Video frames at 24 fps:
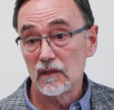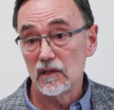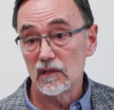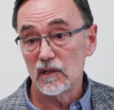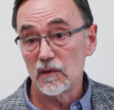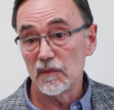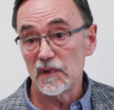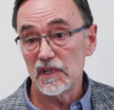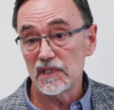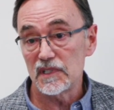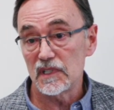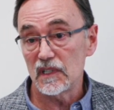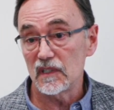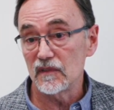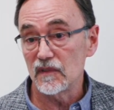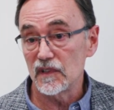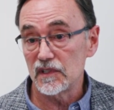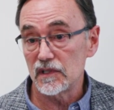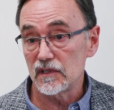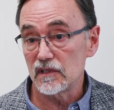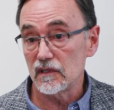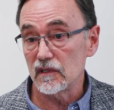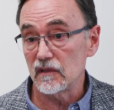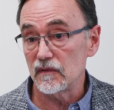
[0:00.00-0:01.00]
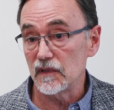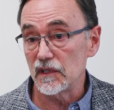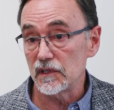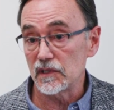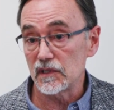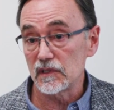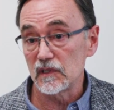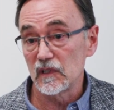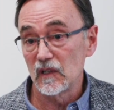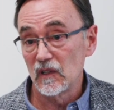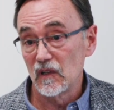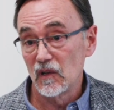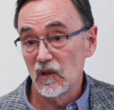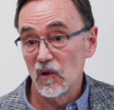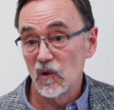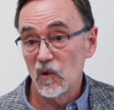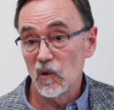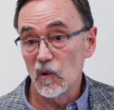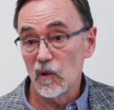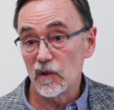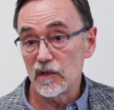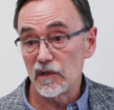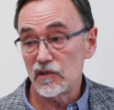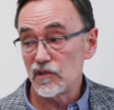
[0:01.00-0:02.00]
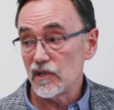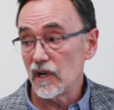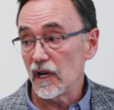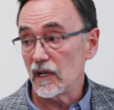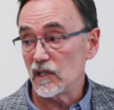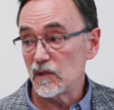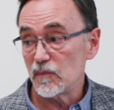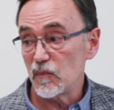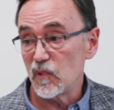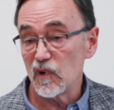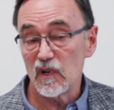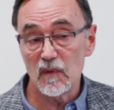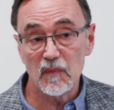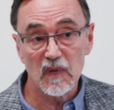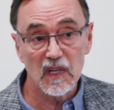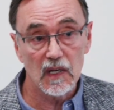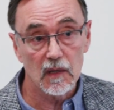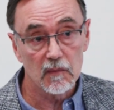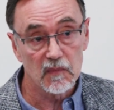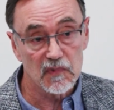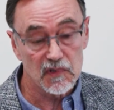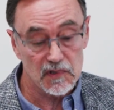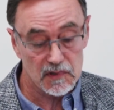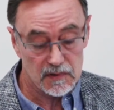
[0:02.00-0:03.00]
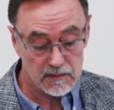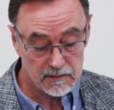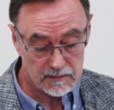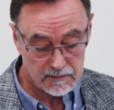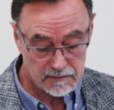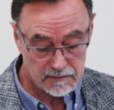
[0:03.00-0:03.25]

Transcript: or to receive a service or to change premiums?